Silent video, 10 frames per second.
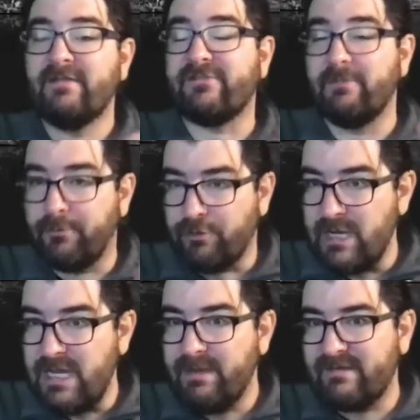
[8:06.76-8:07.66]

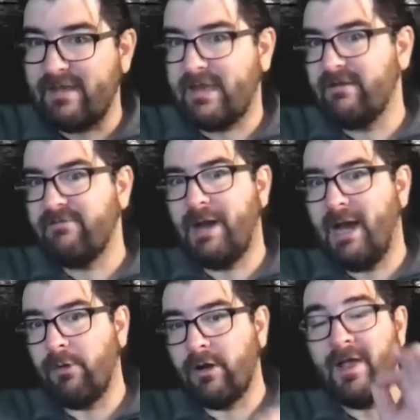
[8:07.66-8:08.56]
supreme executive
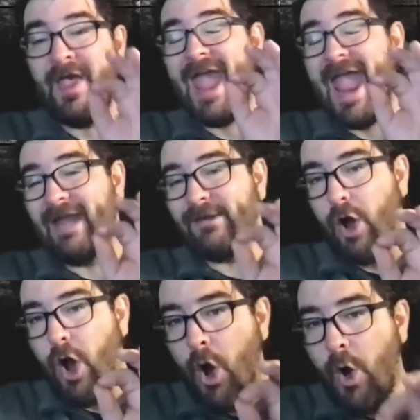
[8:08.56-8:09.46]
power, and
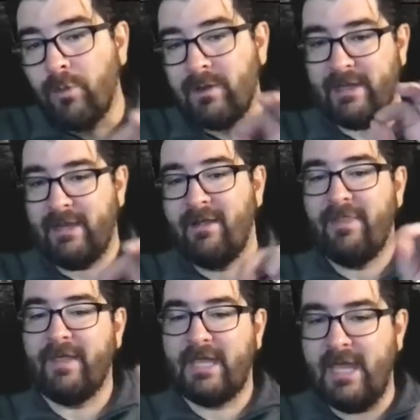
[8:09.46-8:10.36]
only
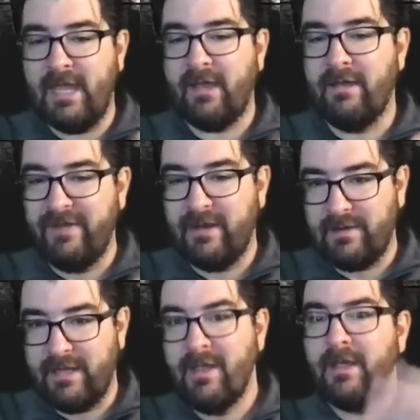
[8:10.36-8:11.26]
the King of
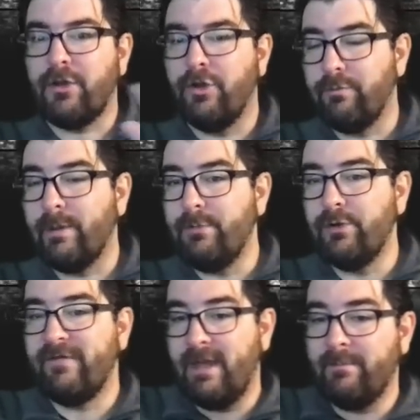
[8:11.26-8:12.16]
Italy could
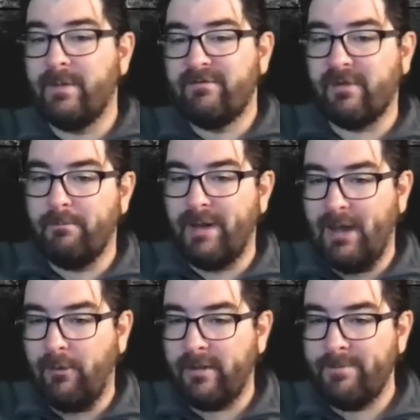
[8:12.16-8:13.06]
remove him from
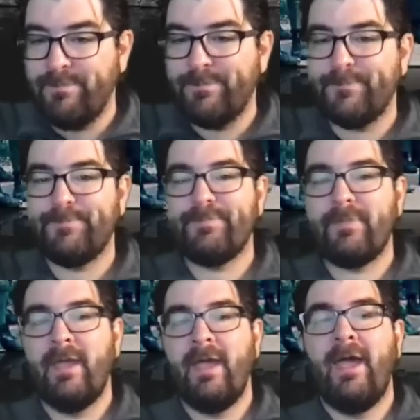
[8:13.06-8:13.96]
power.
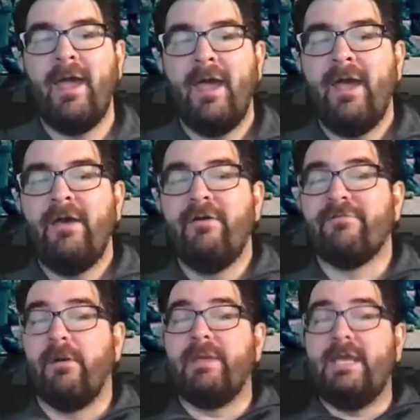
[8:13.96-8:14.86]

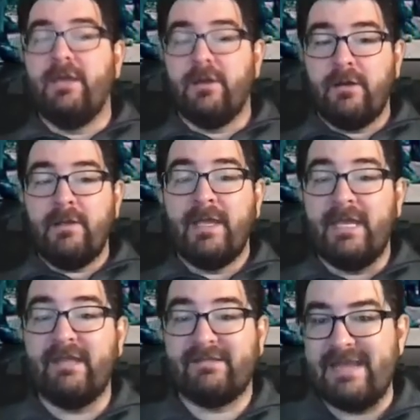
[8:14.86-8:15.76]
From here,
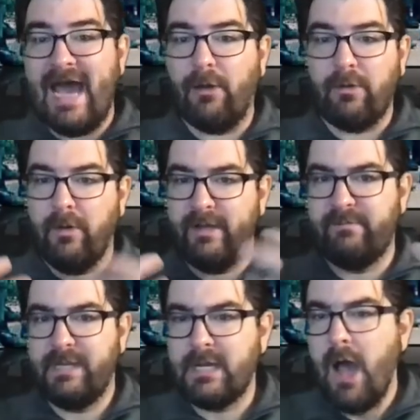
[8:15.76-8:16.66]
he is now going to
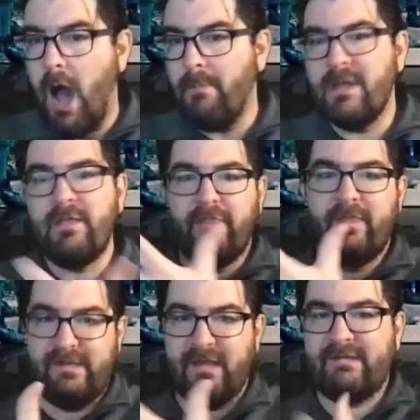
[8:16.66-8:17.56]
become
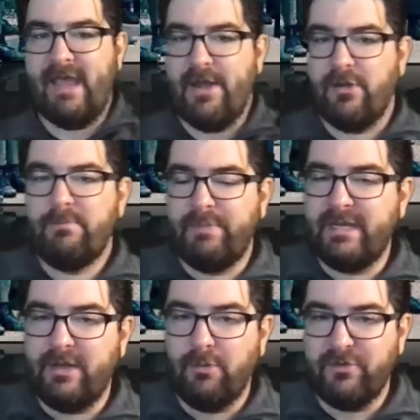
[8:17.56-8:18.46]
the dictator
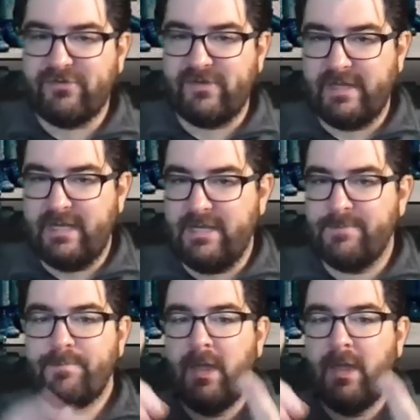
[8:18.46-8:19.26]
Benito Mussolini.